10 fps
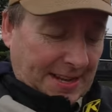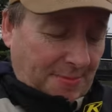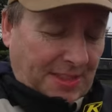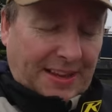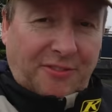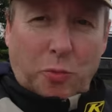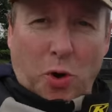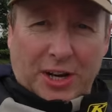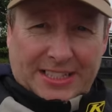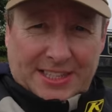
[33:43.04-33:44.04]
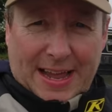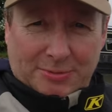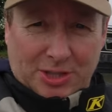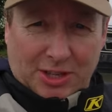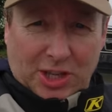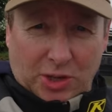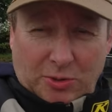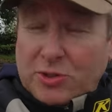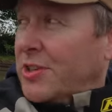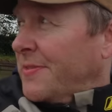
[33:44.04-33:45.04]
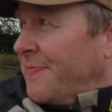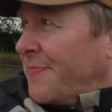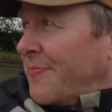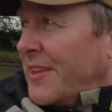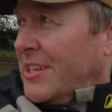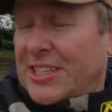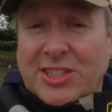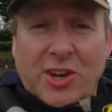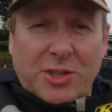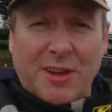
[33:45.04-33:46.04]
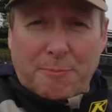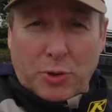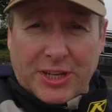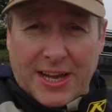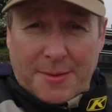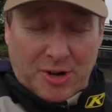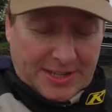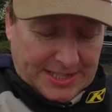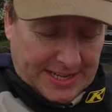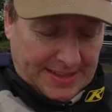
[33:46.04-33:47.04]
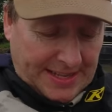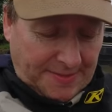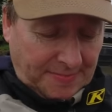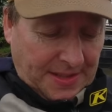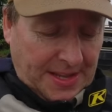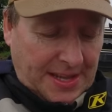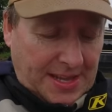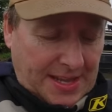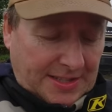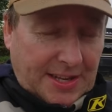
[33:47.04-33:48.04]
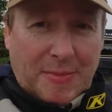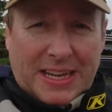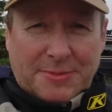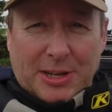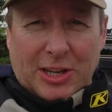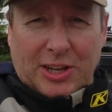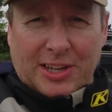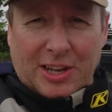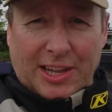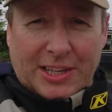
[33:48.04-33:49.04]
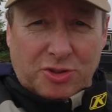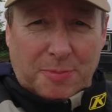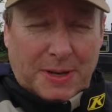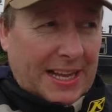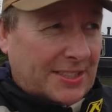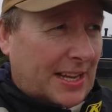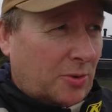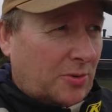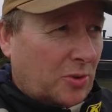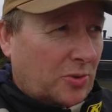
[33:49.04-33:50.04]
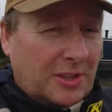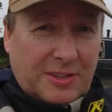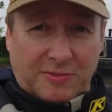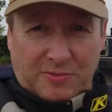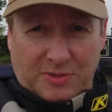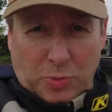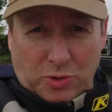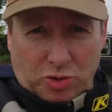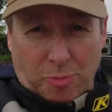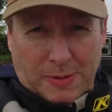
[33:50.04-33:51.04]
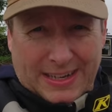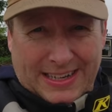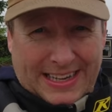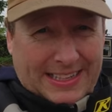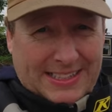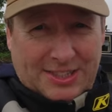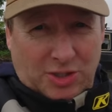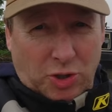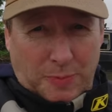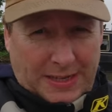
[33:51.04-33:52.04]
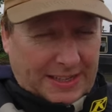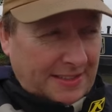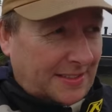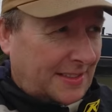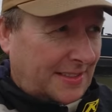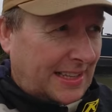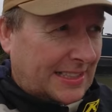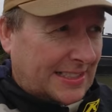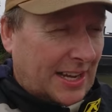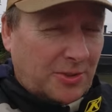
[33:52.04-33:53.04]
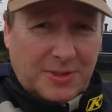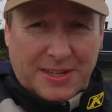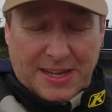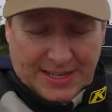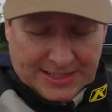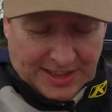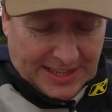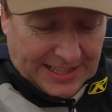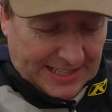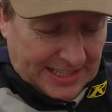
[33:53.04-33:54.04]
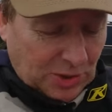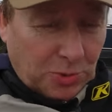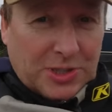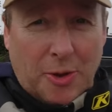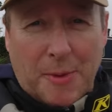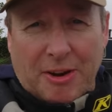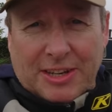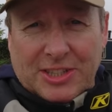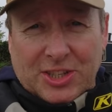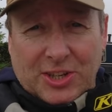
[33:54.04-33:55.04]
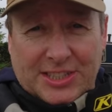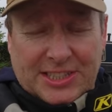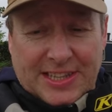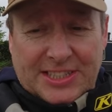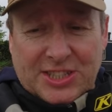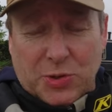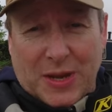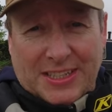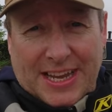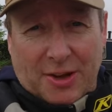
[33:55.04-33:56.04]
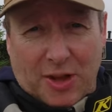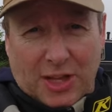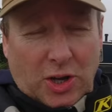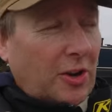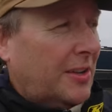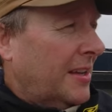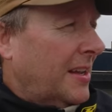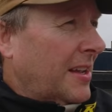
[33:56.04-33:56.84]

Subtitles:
Klim thing, for one, it's absolutely huge. It's designed to have body armour underneath it. So it makes me look like a triple XL or a quadruple E sextuplet XL. Because I think it's also American sizes. So this is 2XL that I got